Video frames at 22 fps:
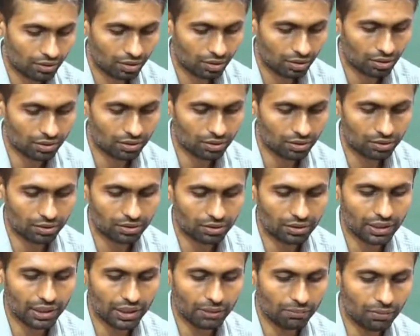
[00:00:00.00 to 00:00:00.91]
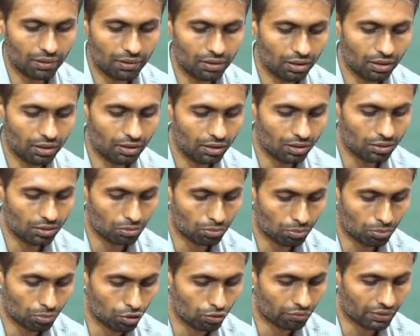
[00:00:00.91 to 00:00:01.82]
Alter table
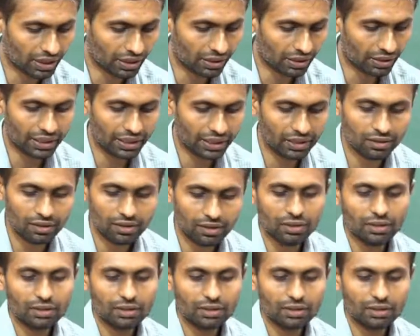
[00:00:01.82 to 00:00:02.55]
movie, right?